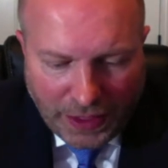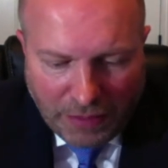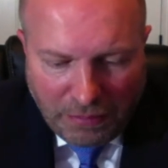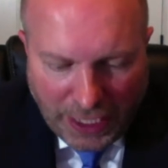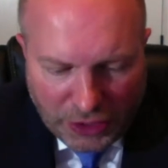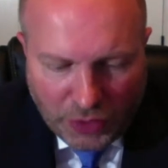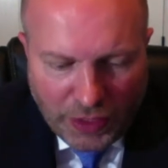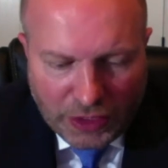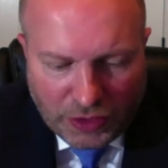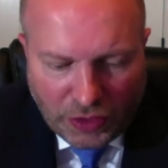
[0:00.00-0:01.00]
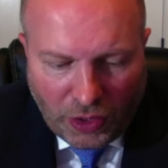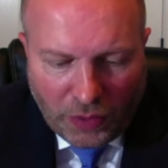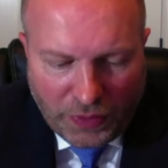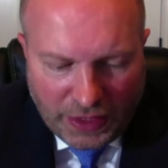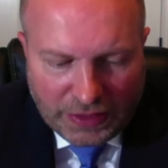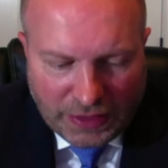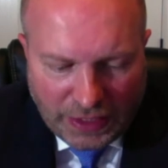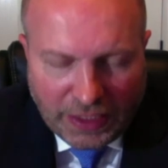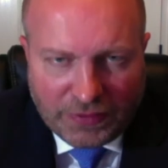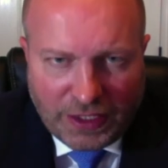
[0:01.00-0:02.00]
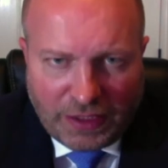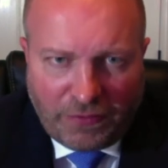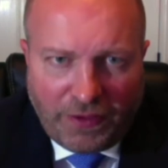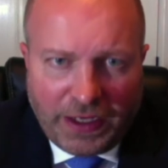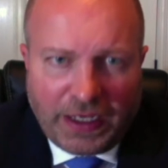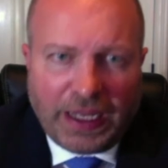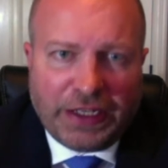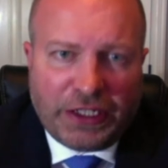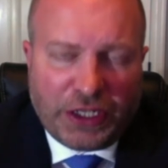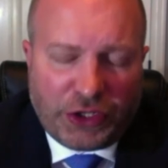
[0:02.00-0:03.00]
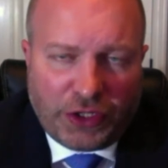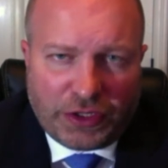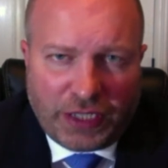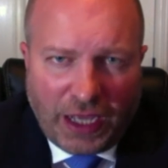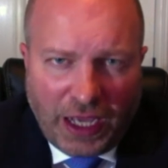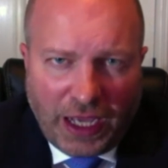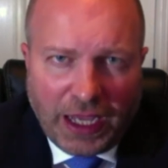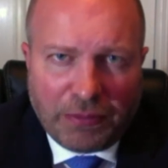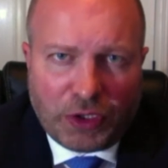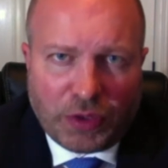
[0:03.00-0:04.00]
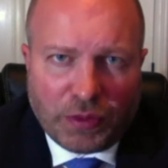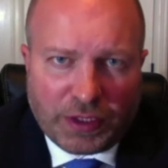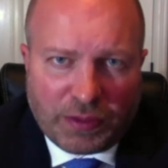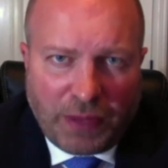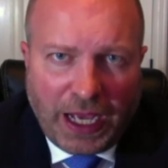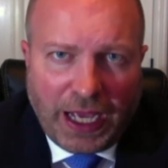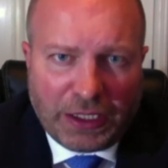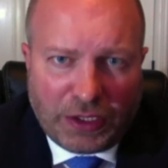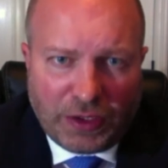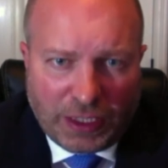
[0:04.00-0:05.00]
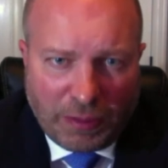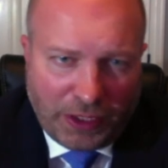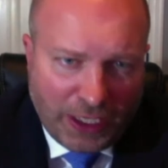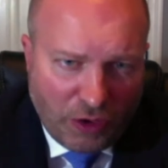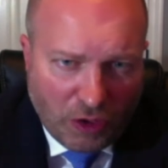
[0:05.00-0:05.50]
By doing so, this gives the defendant additional time to respond to the complaint.